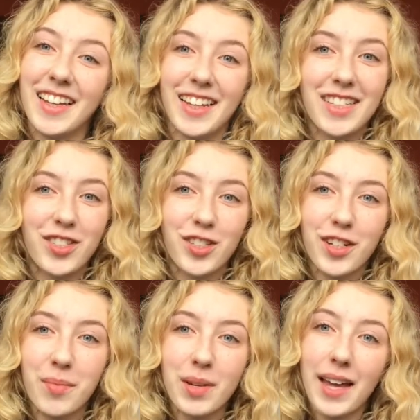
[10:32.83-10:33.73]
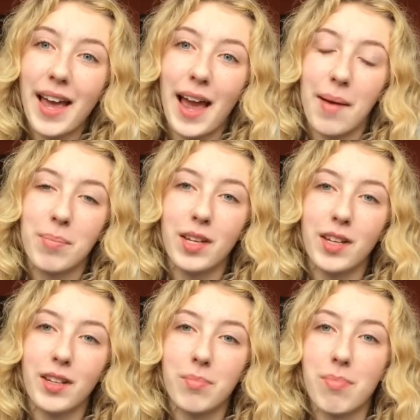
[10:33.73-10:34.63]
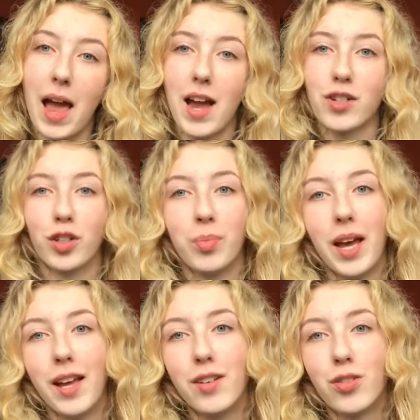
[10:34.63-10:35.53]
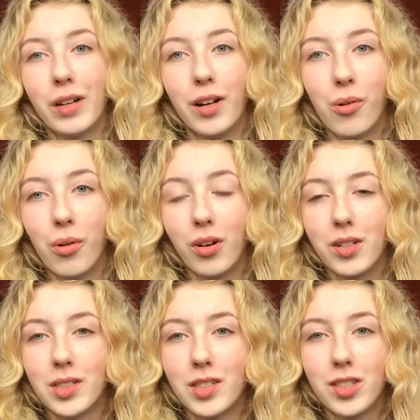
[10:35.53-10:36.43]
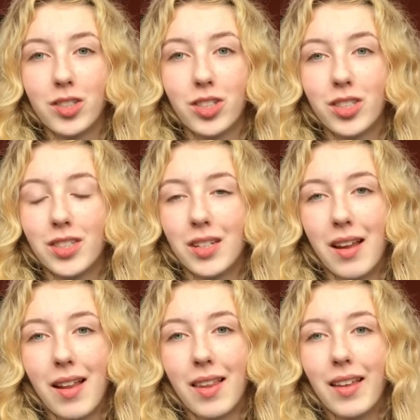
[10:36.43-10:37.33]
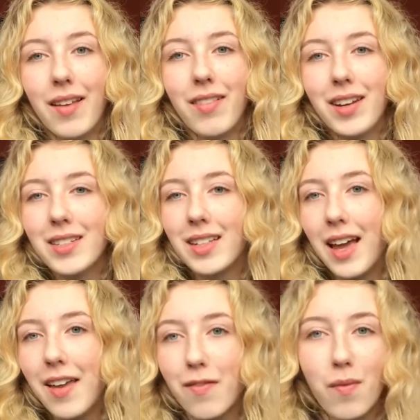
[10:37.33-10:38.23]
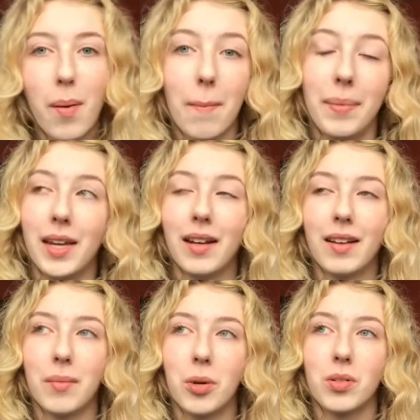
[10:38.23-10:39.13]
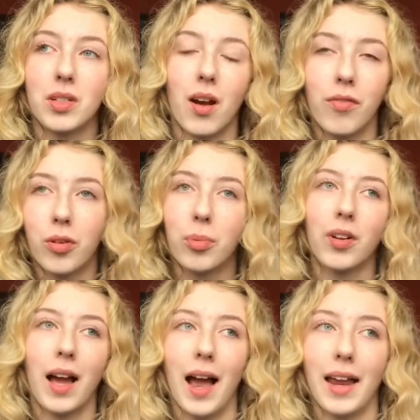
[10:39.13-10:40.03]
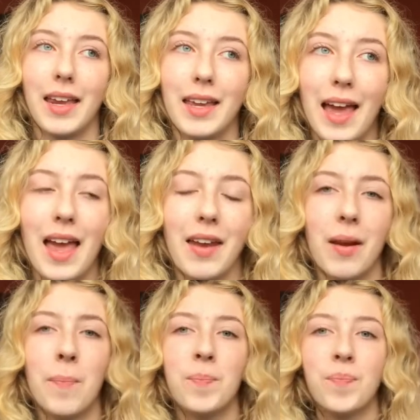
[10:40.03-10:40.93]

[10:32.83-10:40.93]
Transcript: he's just gonna be a happy pasture pet trail horse, just living his life, being the most comfortable guy he can.